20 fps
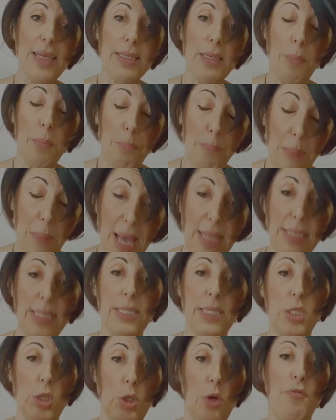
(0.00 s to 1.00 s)

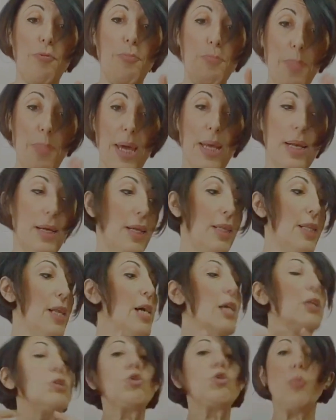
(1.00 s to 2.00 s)
masses of metal
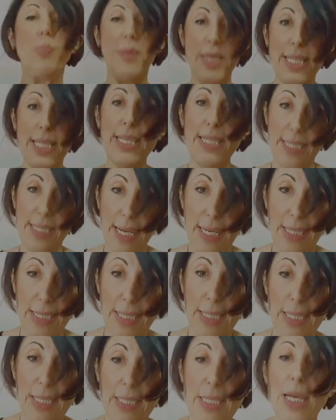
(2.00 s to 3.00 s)
to be
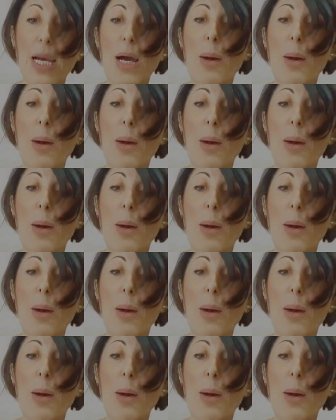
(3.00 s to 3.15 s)
detected